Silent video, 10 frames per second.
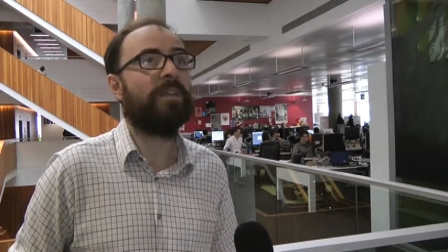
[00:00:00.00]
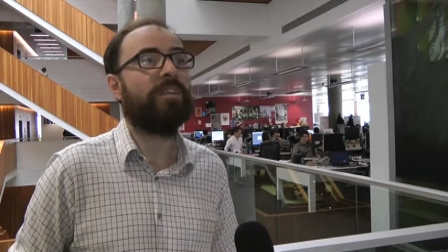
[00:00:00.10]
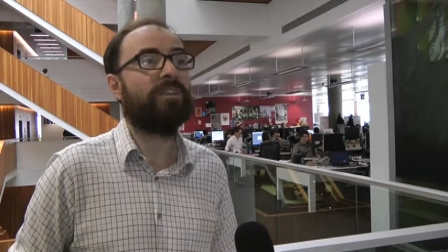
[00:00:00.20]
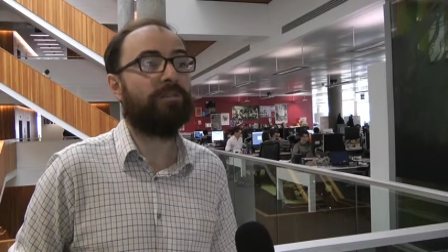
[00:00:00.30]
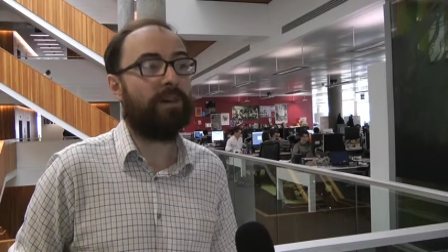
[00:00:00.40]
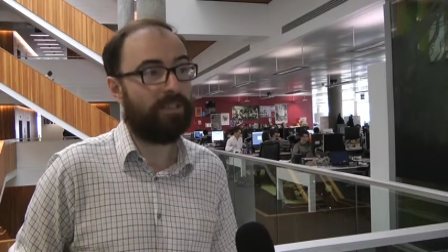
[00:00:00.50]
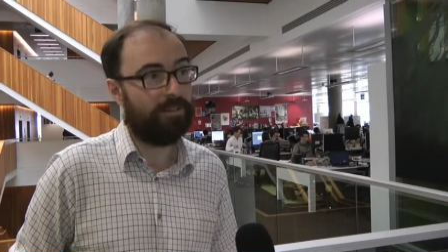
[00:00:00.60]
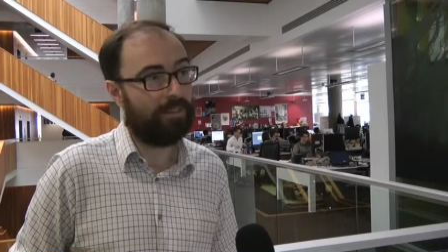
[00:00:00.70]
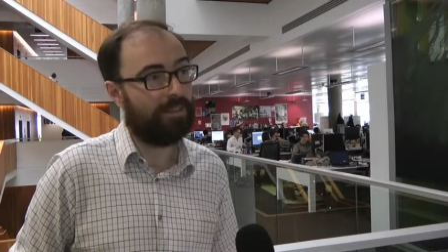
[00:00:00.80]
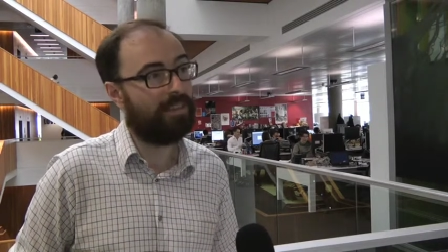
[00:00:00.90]
the
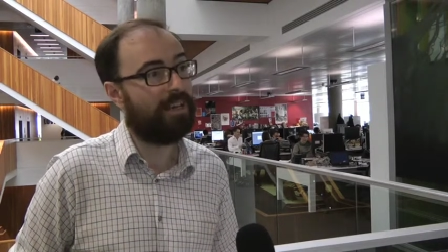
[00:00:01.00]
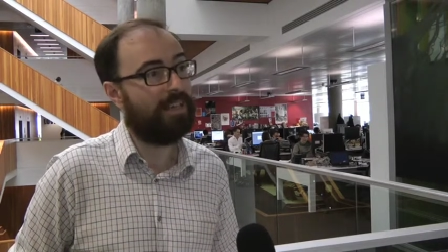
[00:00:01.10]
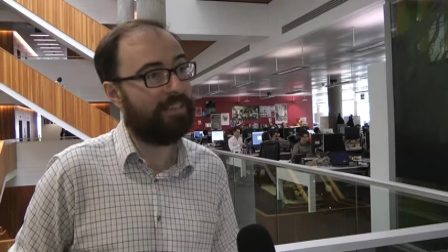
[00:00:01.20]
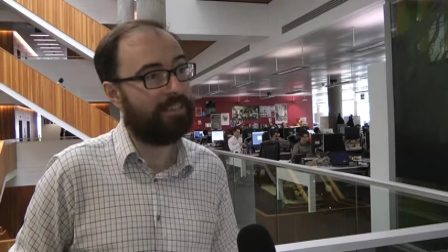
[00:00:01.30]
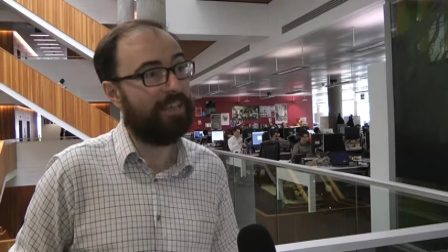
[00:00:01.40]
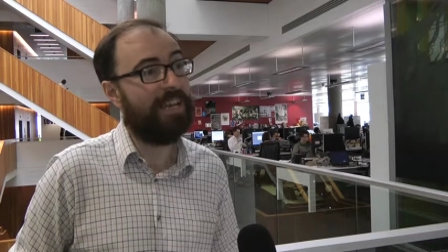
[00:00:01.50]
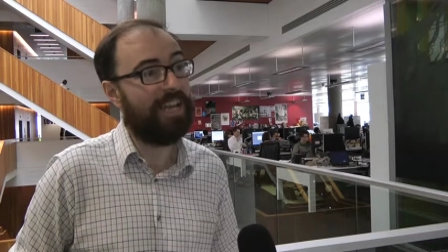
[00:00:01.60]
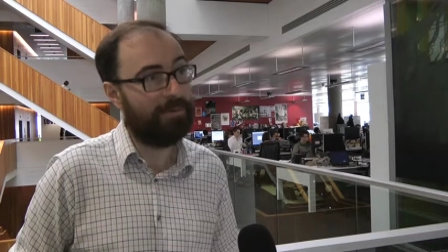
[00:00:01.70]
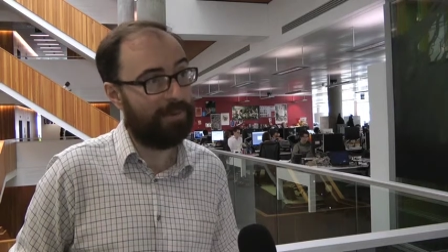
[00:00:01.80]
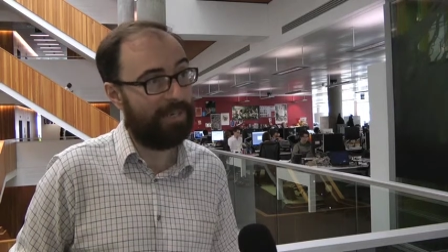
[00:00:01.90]
structuring of the site, so
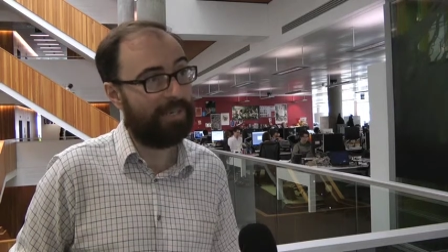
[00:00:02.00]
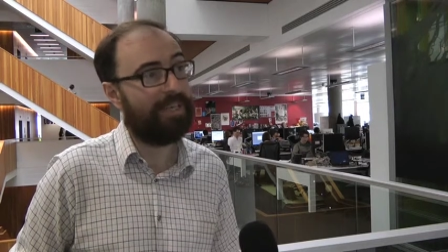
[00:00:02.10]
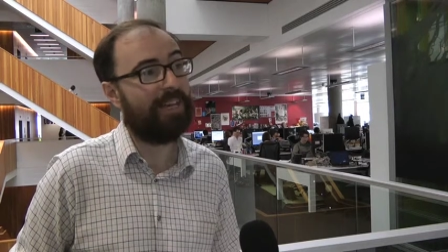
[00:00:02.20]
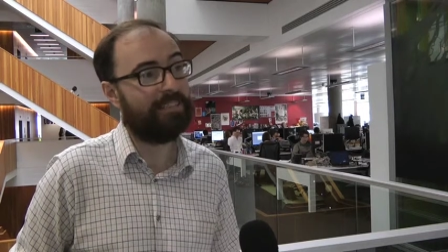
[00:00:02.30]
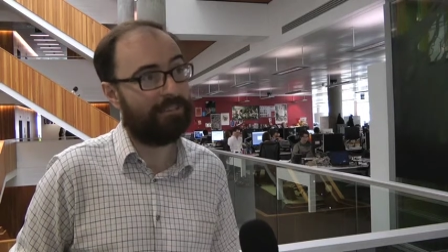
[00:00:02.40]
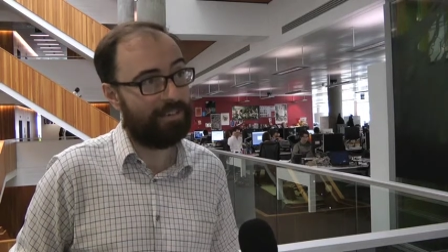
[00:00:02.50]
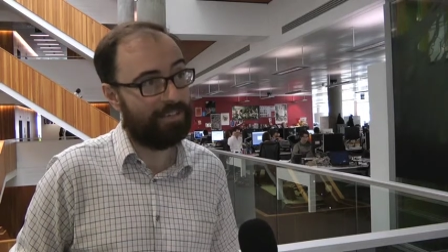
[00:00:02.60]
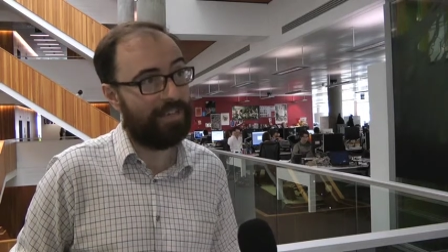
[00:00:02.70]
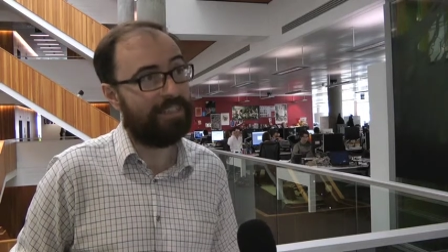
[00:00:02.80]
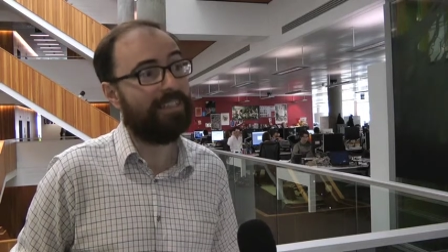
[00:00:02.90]
labelling,
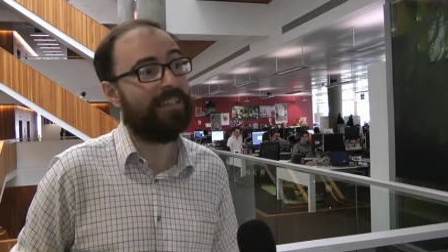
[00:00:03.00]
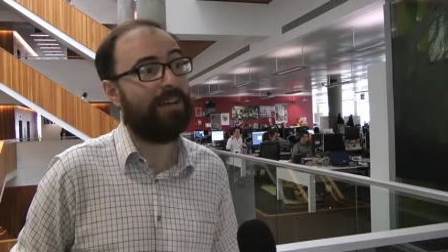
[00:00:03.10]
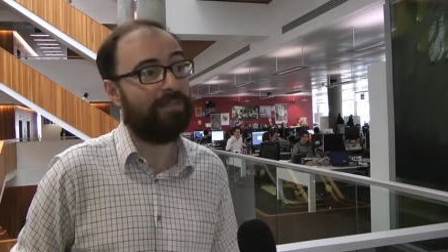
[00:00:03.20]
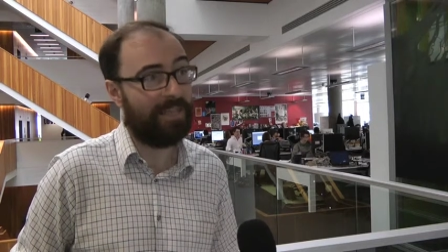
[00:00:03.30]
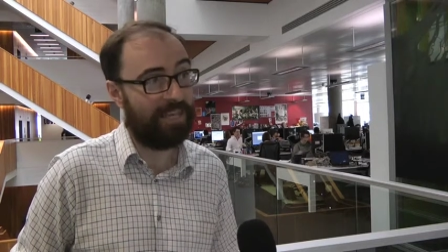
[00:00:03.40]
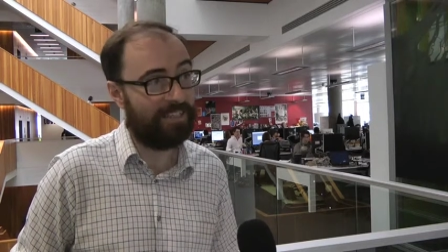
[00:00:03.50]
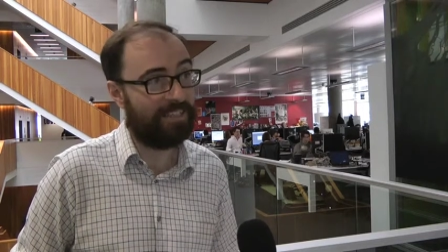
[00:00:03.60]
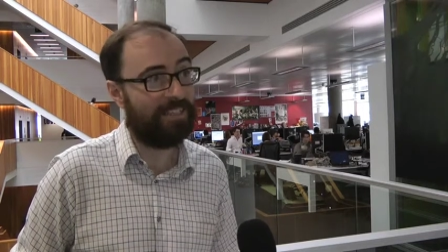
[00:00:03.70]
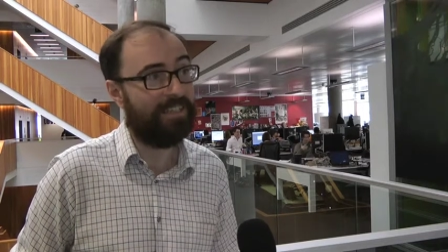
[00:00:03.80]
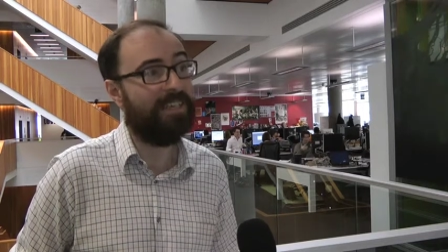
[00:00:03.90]
categorisation,
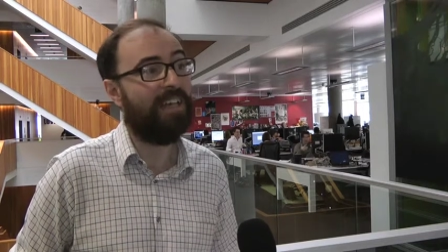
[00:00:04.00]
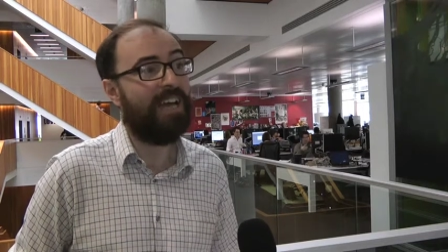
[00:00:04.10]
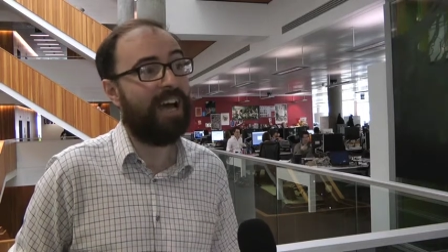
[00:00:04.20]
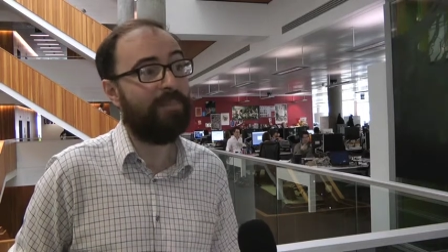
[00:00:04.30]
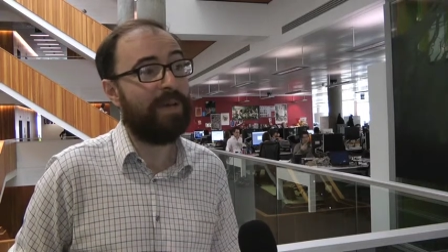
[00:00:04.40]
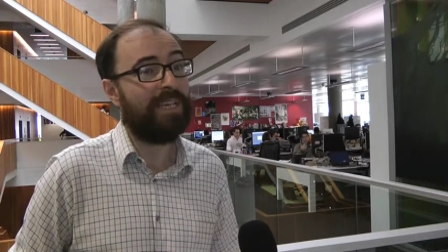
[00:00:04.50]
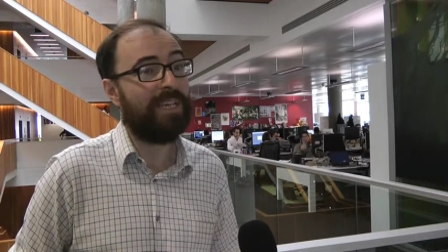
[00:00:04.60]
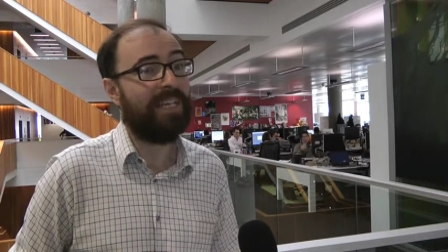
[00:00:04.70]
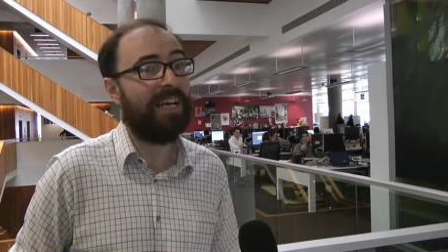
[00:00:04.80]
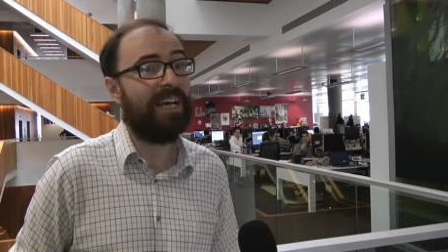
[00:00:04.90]
navigation, and
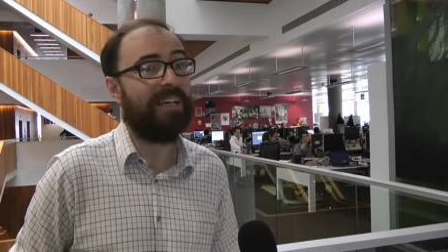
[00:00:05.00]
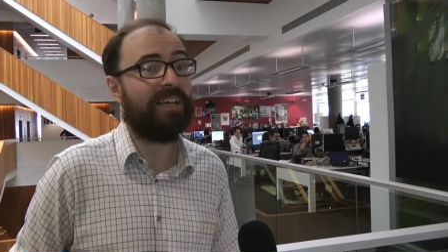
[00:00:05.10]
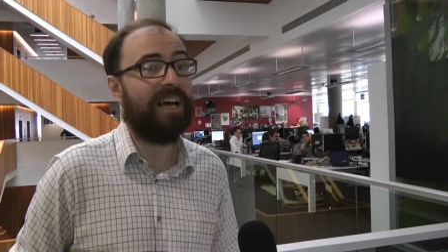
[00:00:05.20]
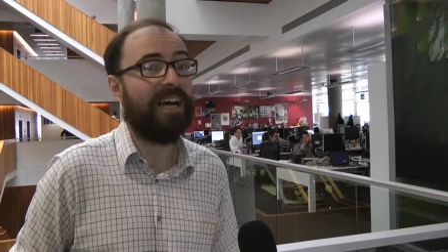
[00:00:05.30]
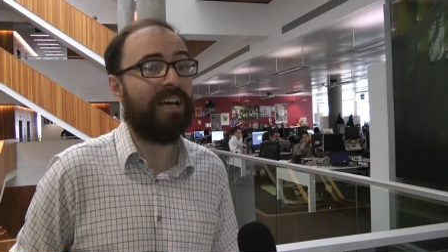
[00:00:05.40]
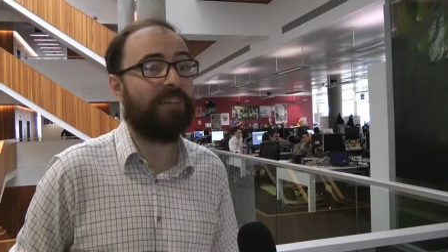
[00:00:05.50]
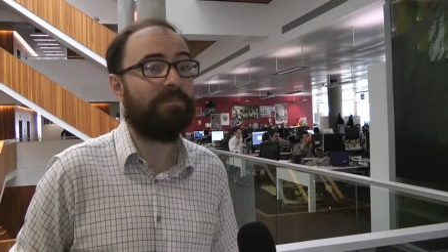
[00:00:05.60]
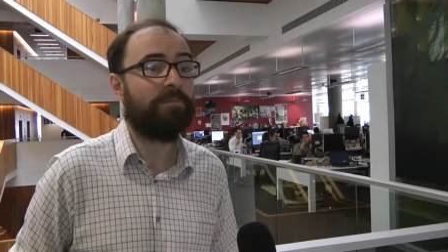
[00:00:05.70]
making a, a